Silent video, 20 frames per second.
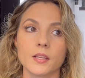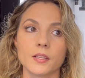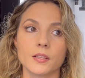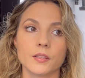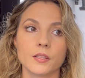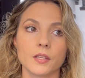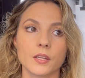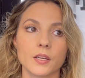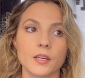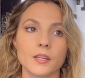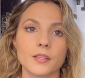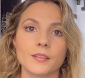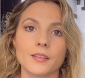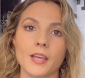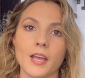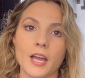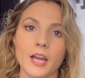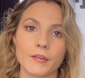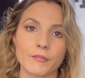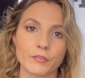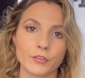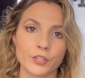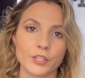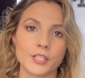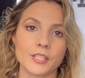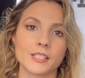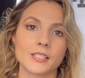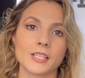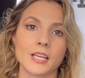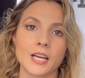the effort
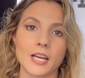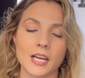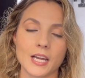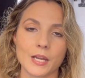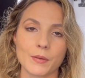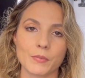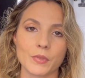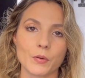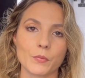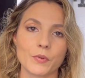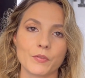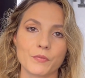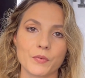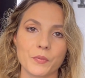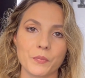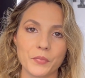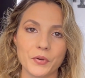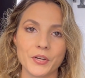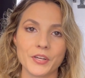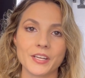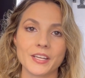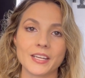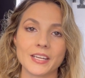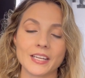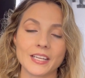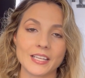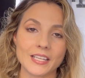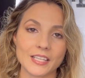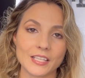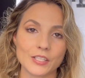and time that we've been putting
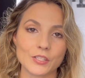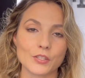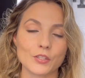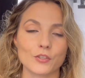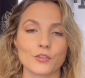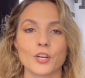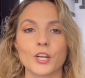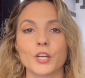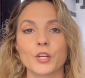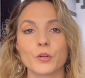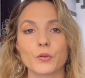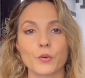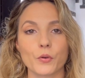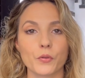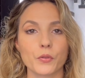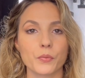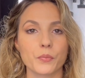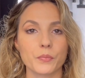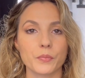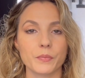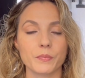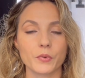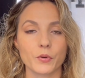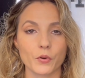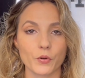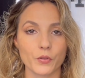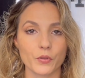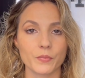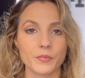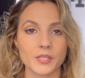in to try to grow the
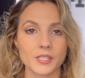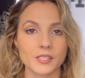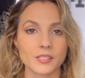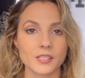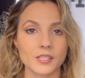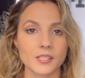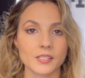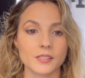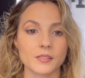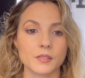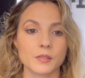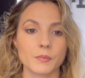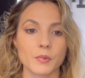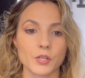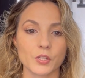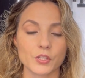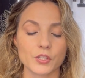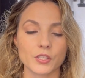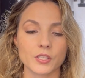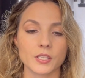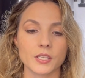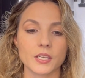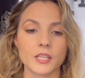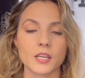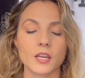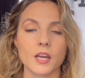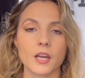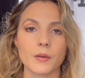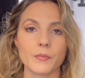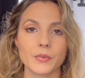business, especially
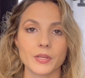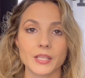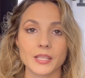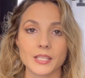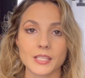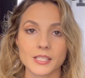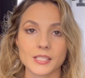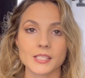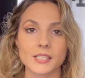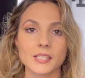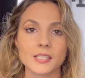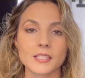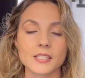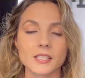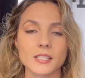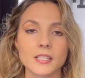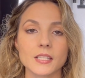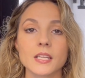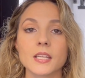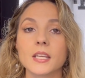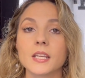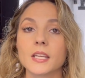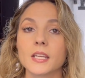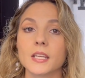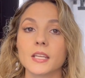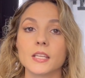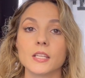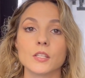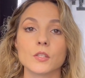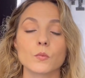in this season,
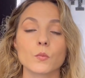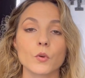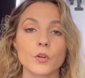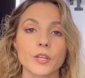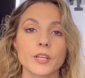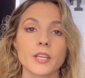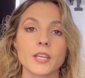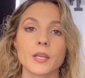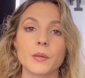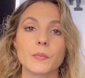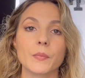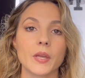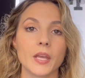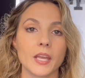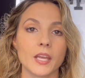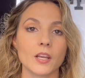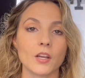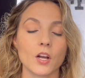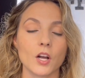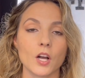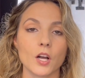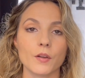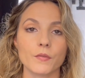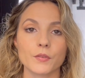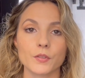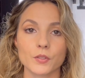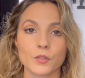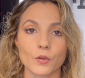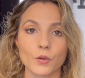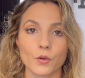is working and paying off.
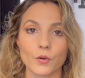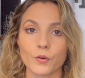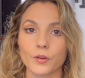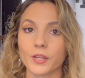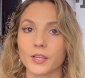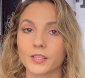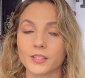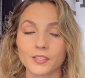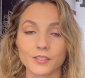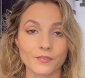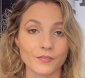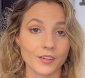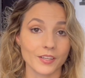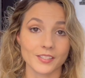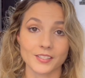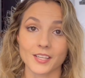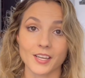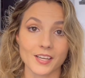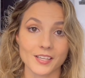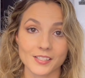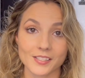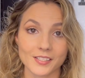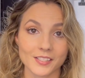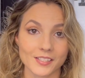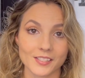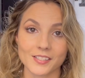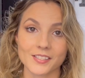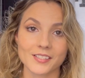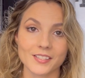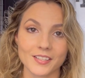So it's fantastic
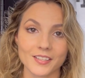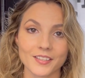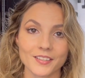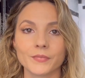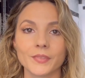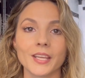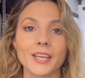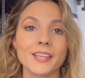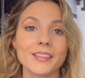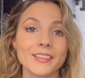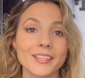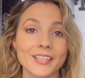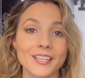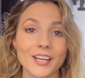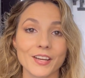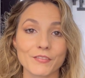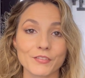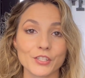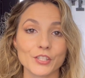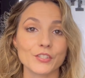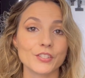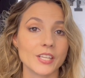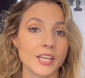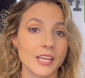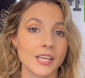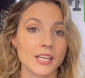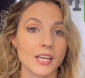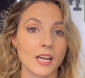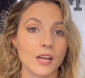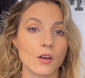to see. And then after you
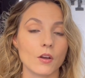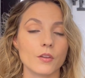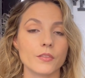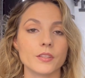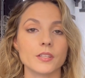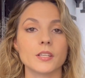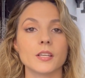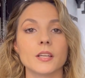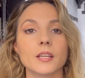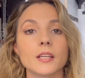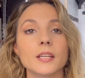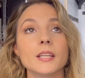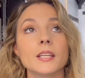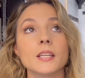take out the